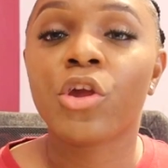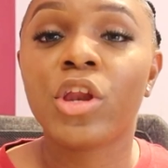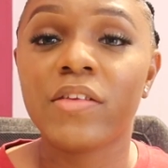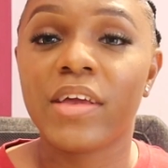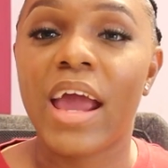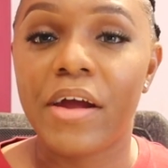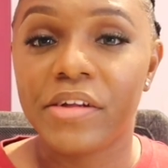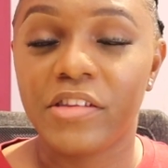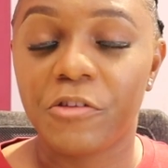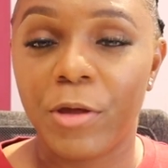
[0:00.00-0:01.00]
You need to
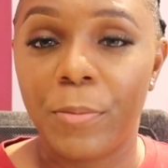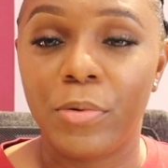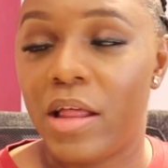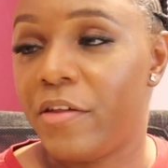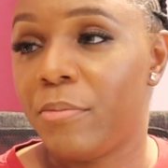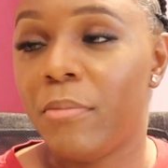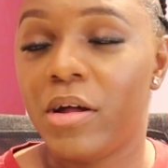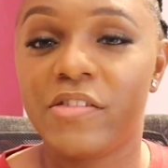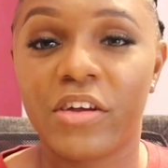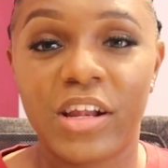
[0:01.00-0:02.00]
guarantee those people that their
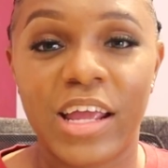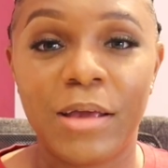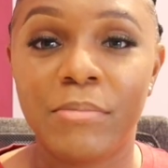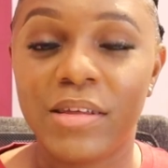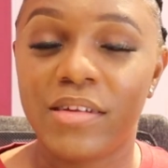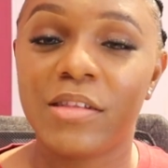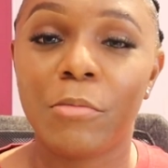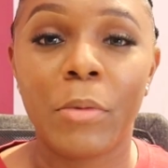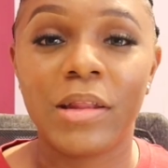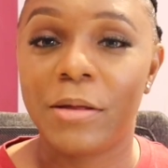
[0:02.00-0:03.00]
money's not gonna get missing the
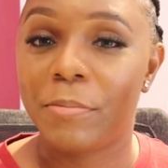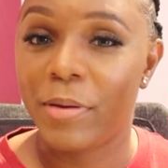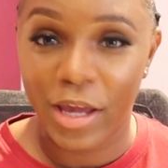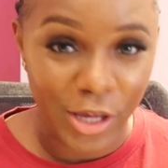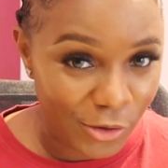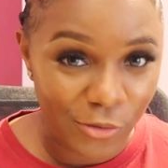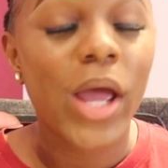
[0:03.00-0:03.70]
moment they pay you.